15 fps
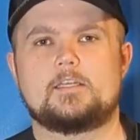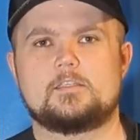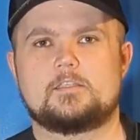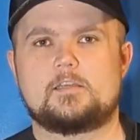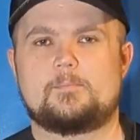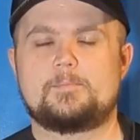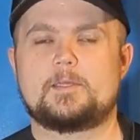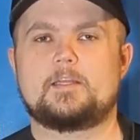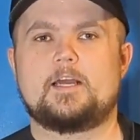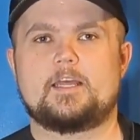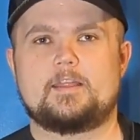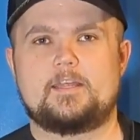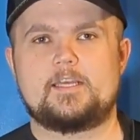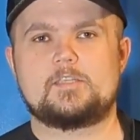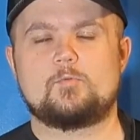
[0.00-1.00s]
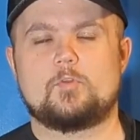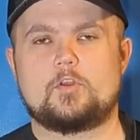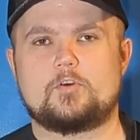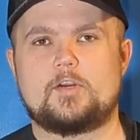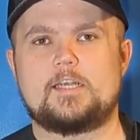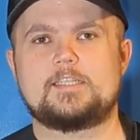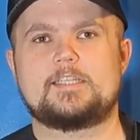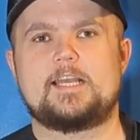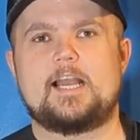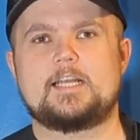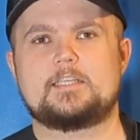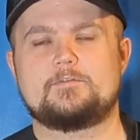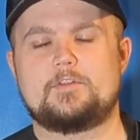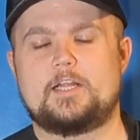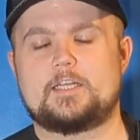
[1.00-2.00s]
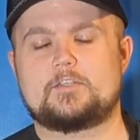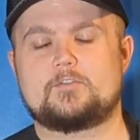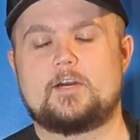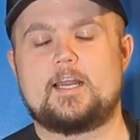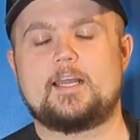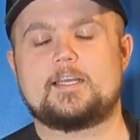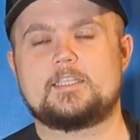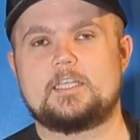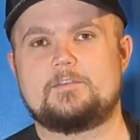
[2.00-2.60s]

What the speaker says: Something like this with crazy active electronics,